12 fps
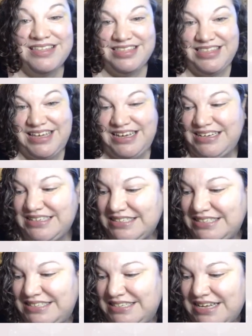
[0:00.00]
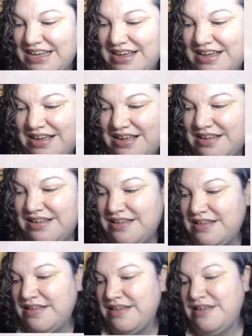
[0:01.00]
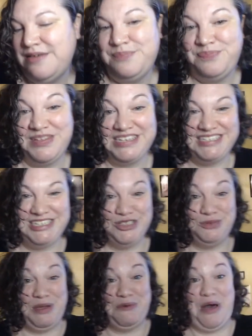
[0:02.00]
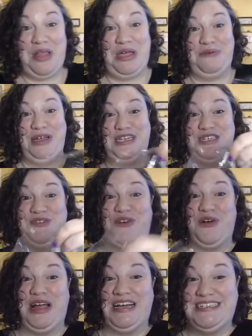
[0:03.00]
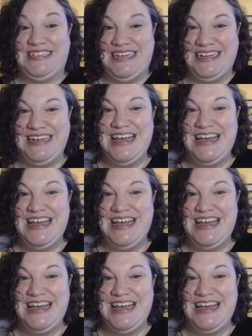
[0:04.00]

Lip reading: these. Excuse me while I reach for it.